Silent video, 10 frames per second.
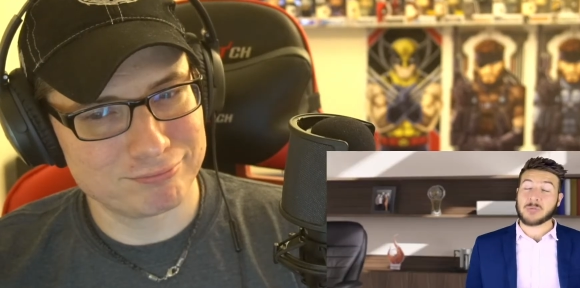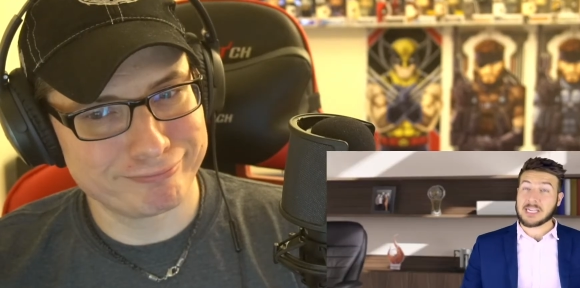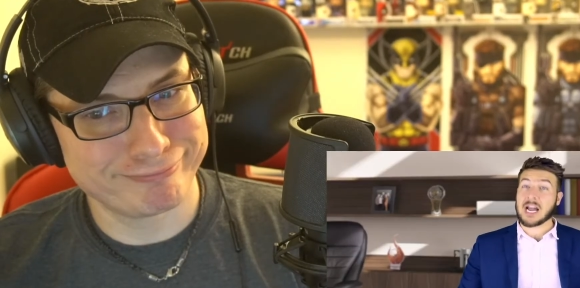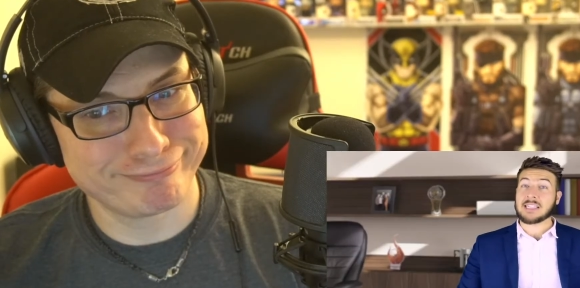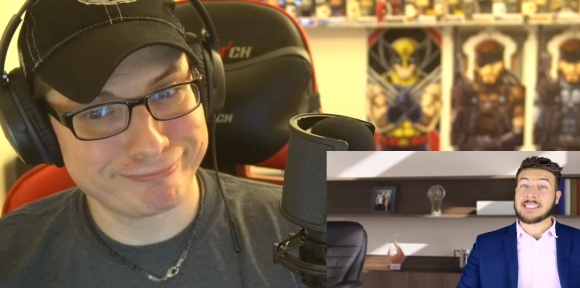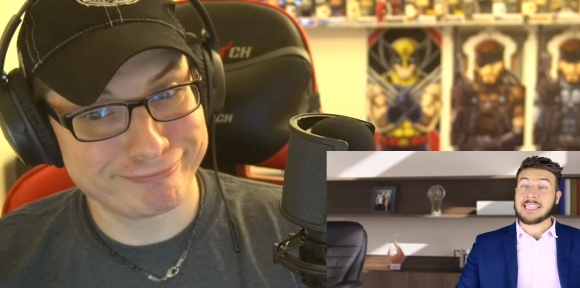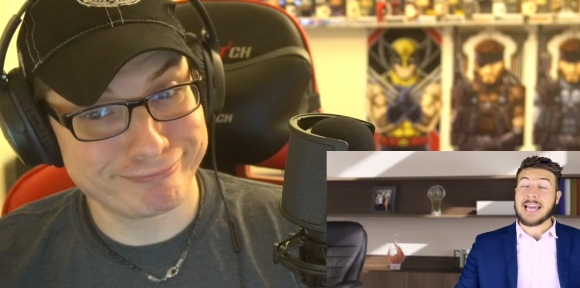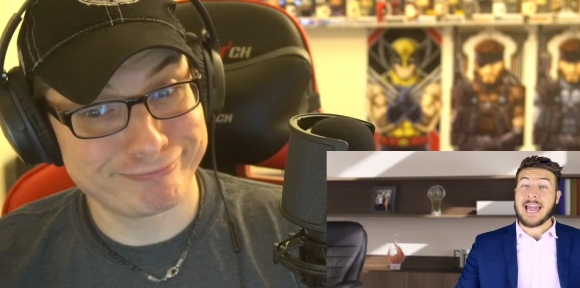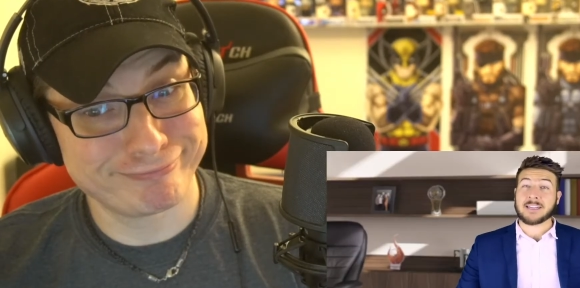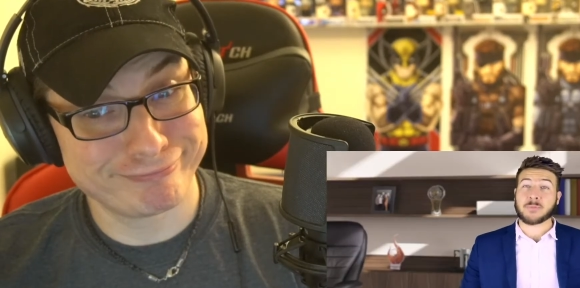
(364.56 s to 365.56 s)
Speaker 1: who's a
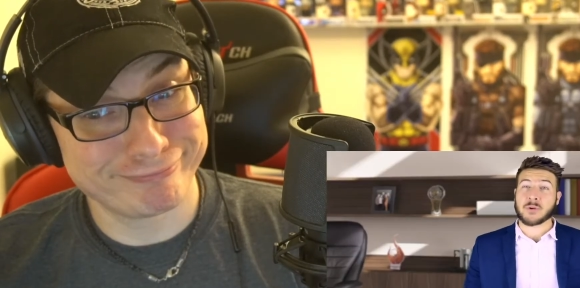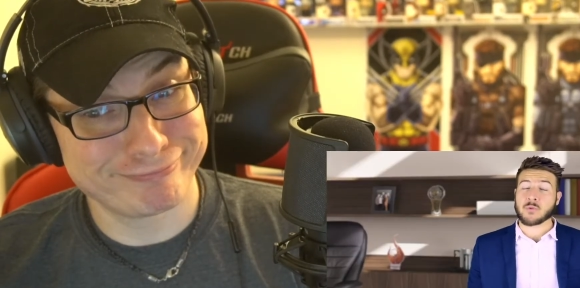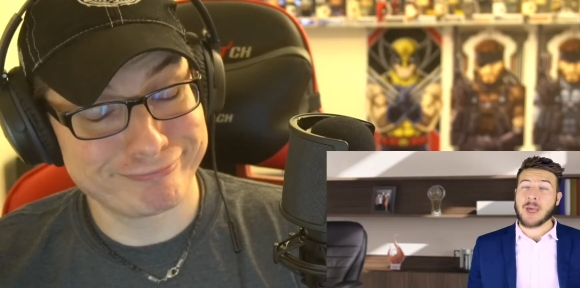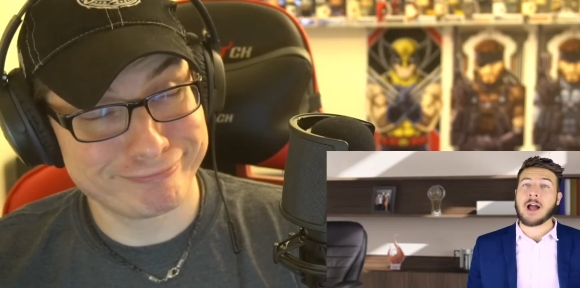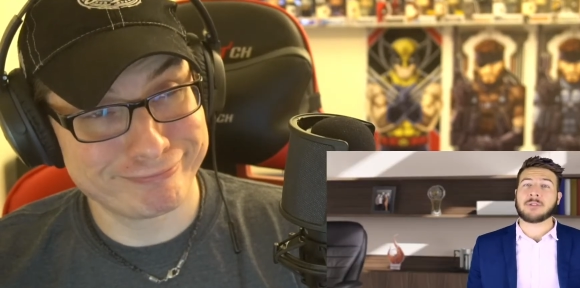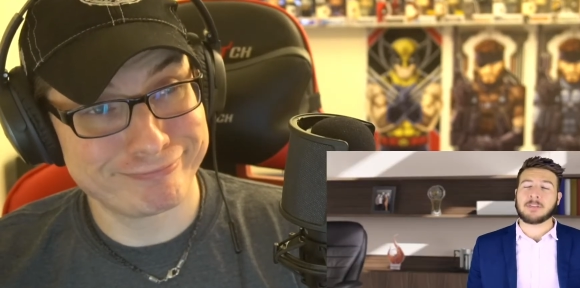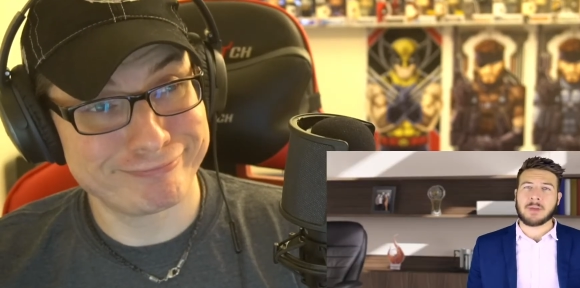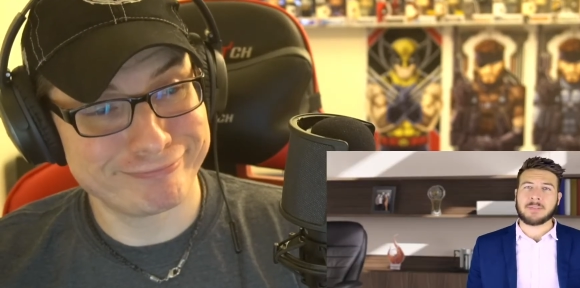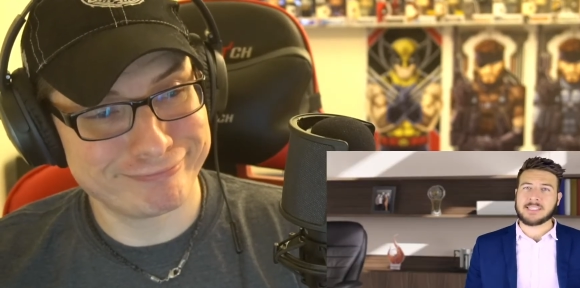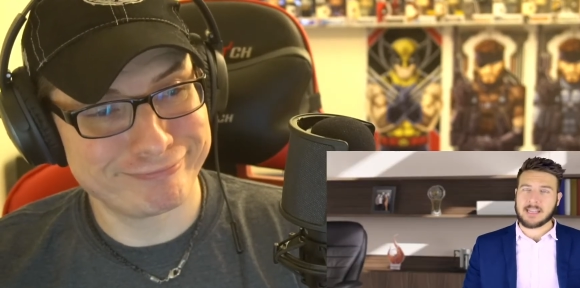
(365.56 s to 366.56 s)
Godzilla expert around and
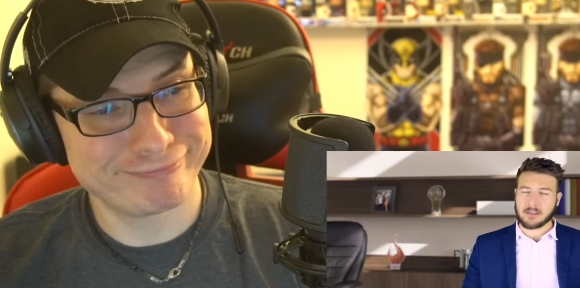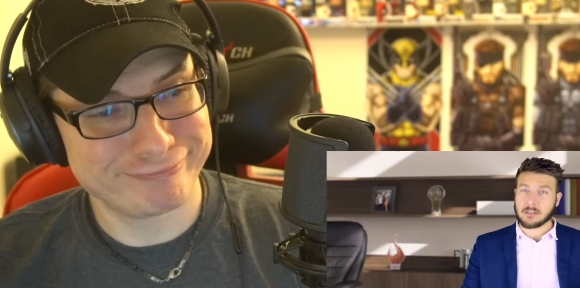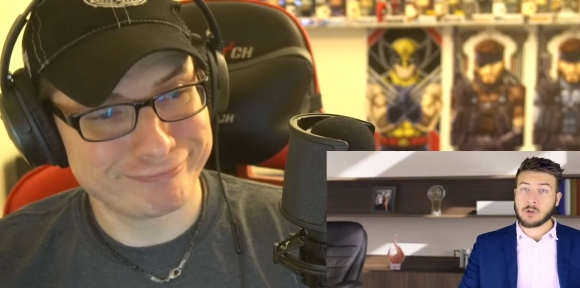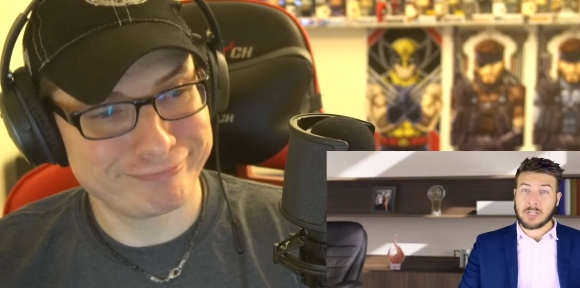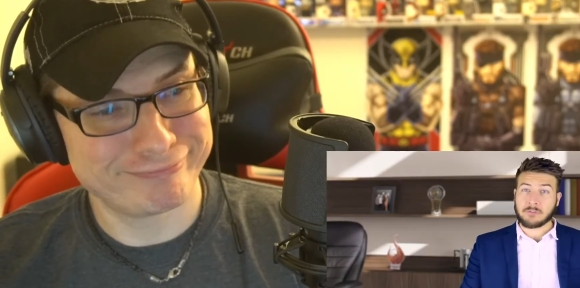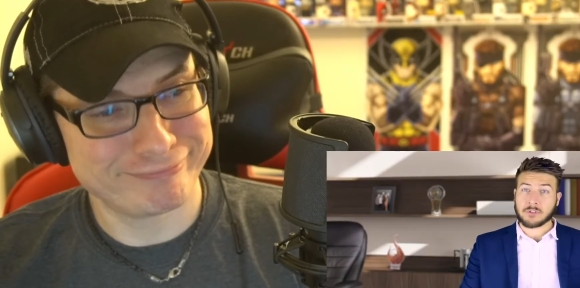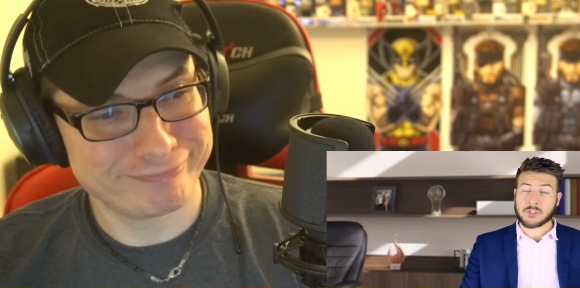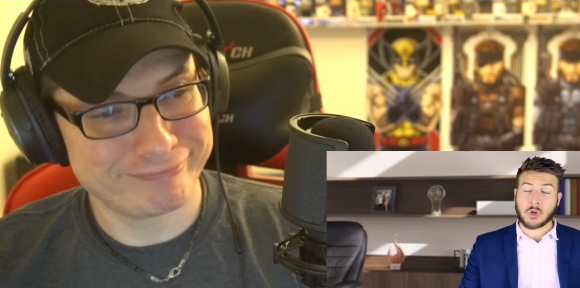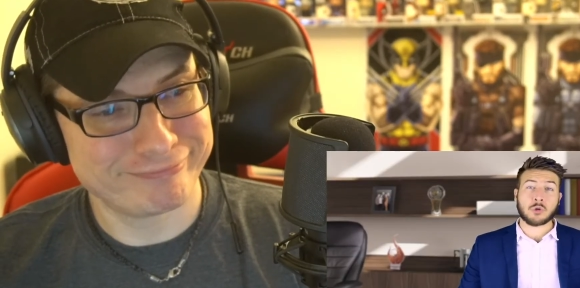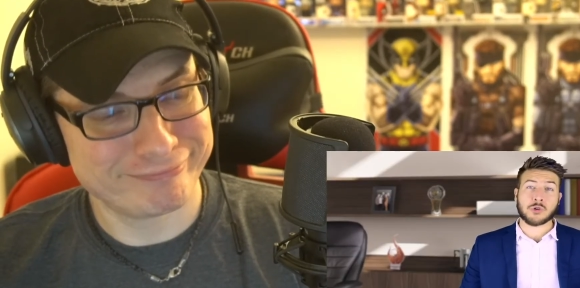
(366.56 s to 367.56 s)
maybe send a low level
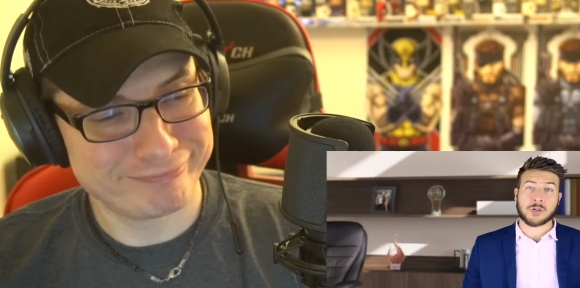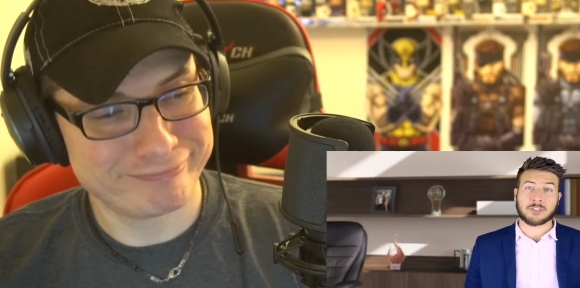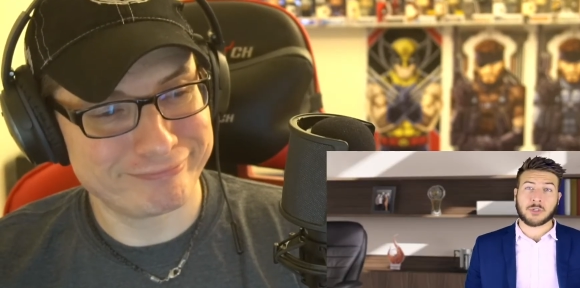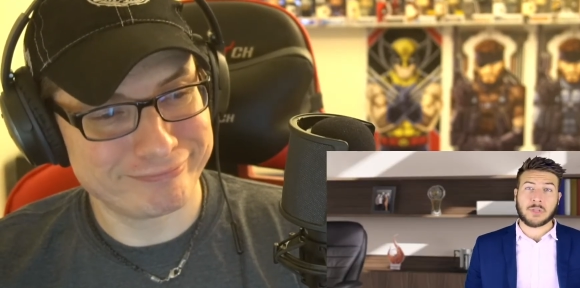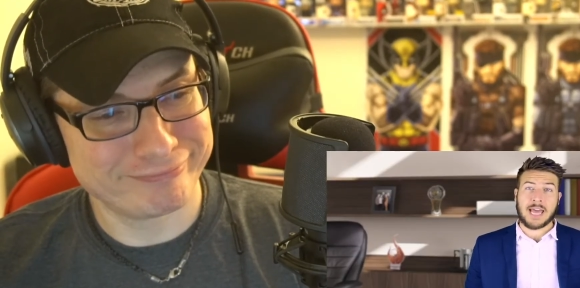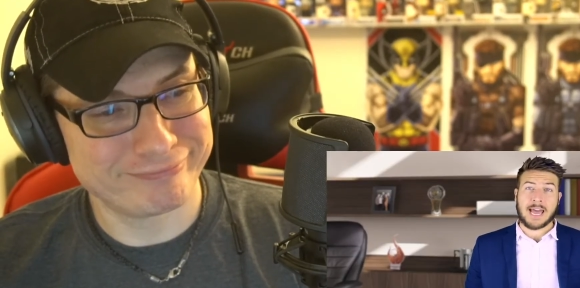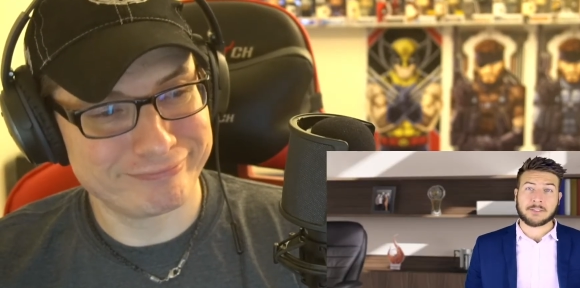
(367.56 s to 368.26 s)
soldier to do that.